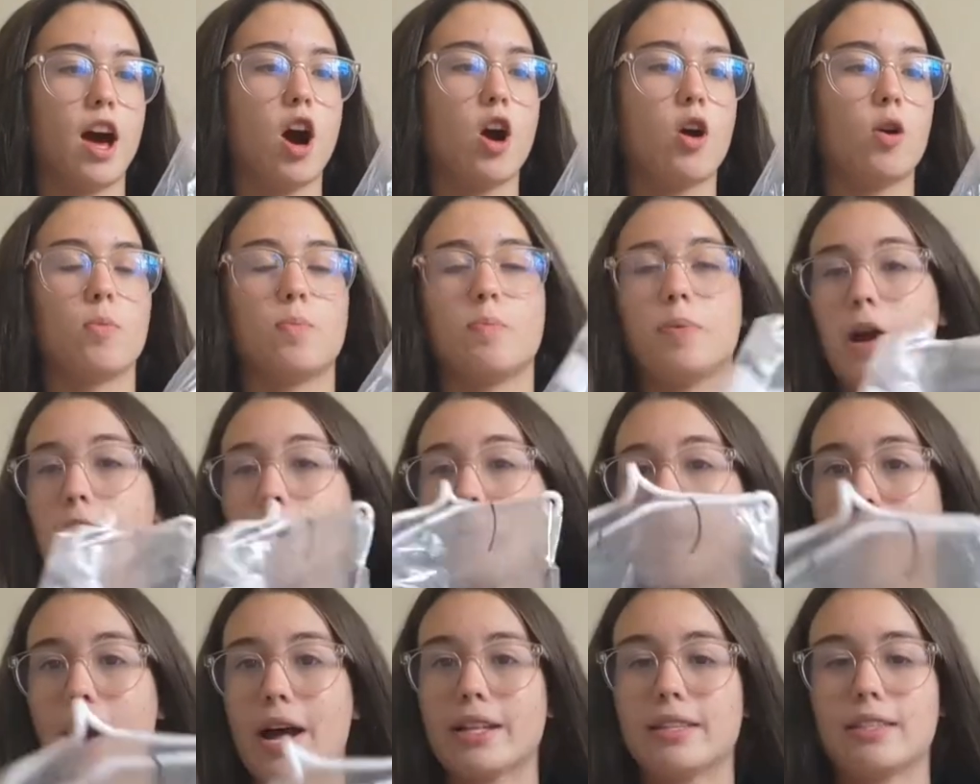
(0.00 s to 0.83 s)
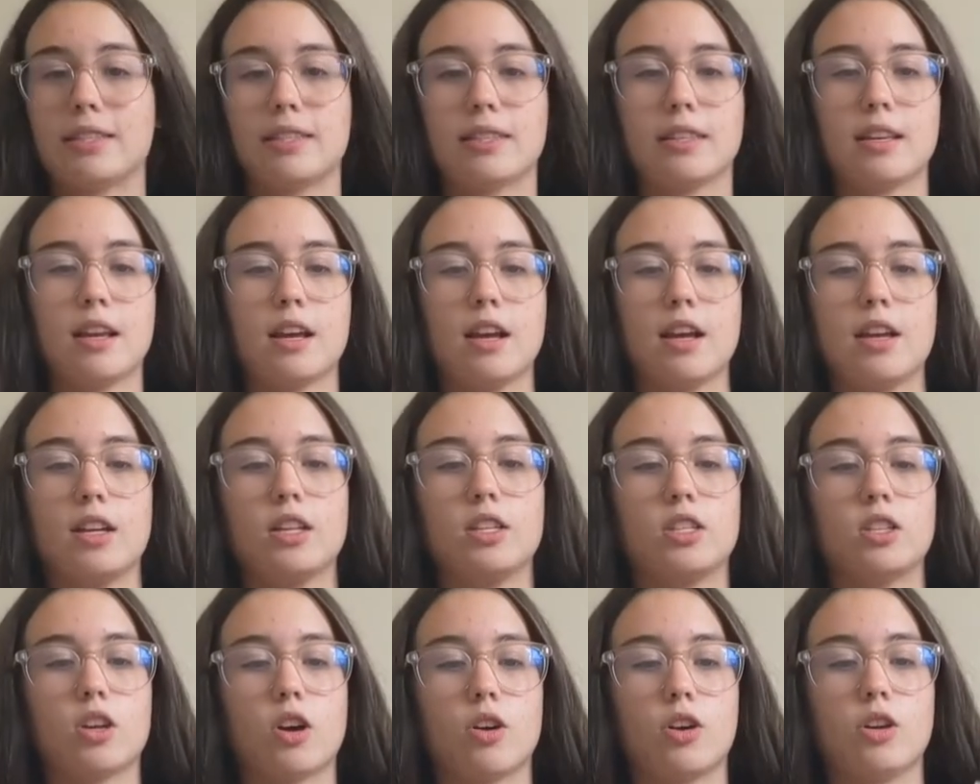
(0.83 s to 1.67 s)
Oh, pirouettes.
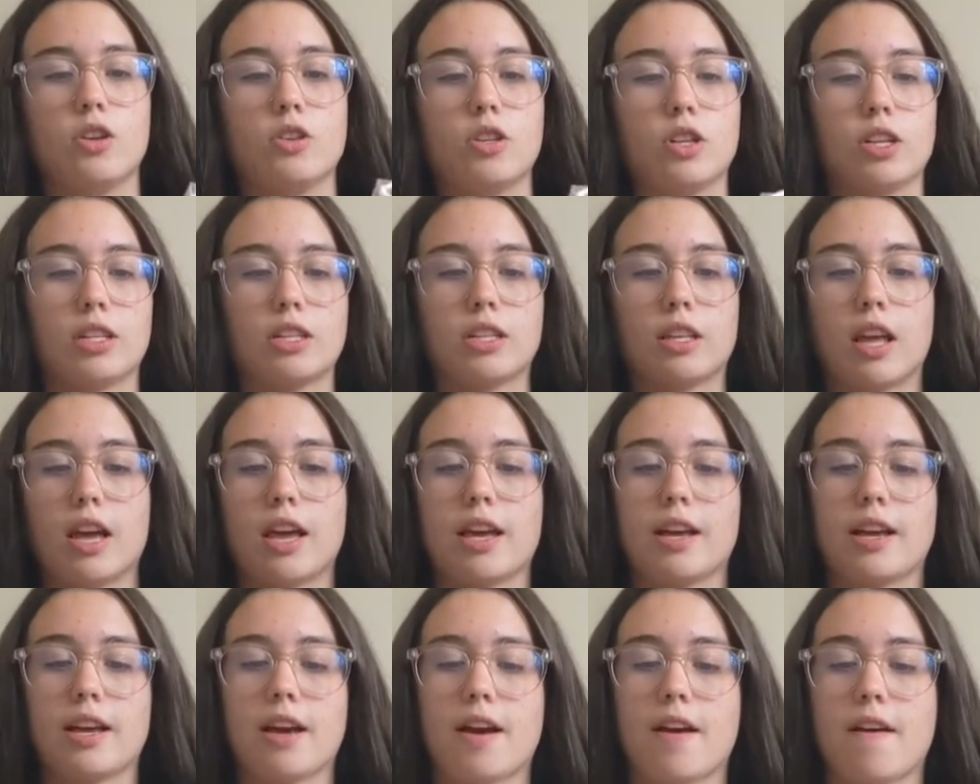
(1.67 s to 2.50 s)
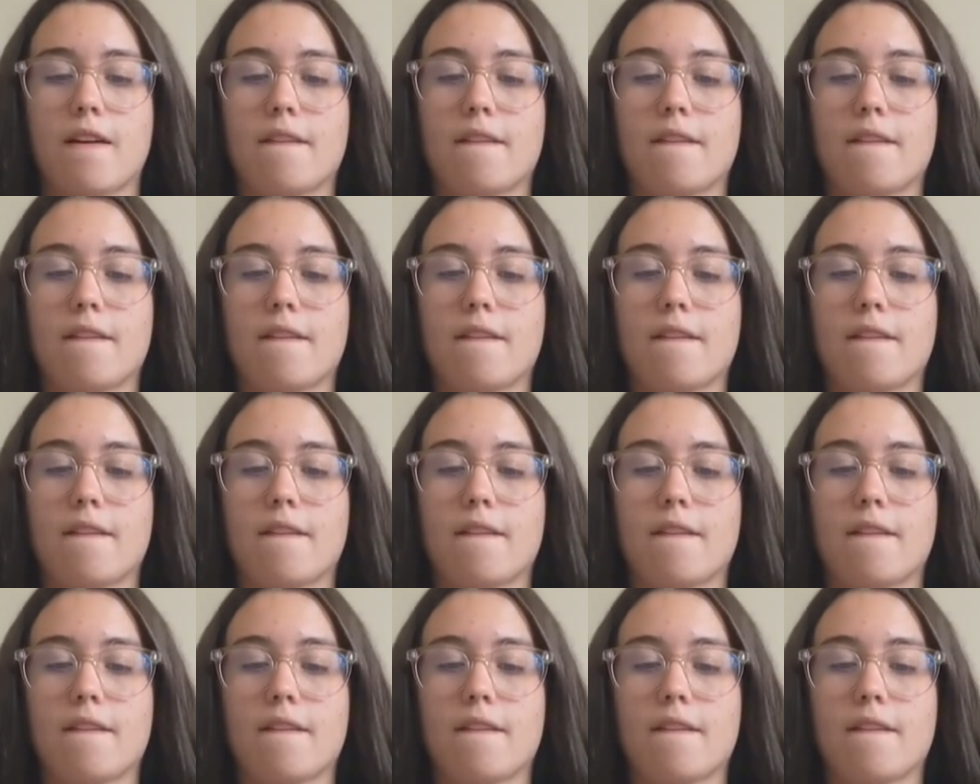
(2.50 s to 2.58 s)
So you just like,